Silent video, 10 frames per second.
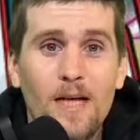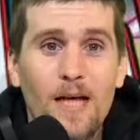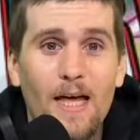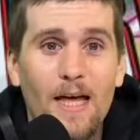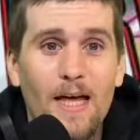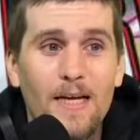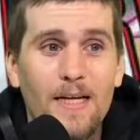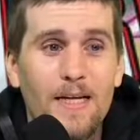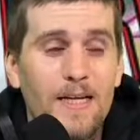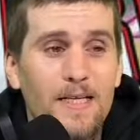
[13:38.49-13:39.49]
and
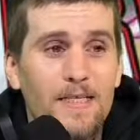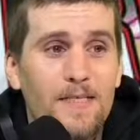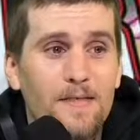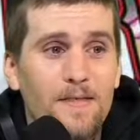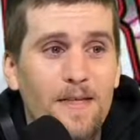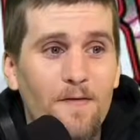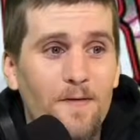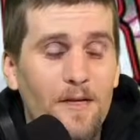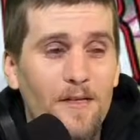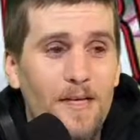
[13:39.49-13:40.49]
he's
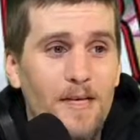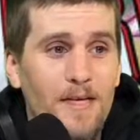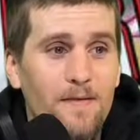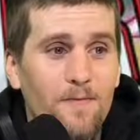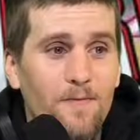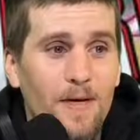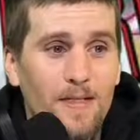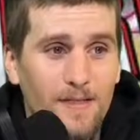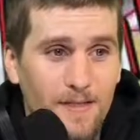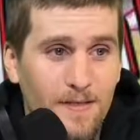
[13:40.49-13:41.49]
definitely
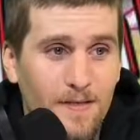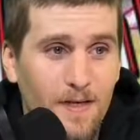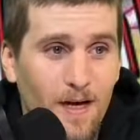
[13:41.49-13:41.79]
written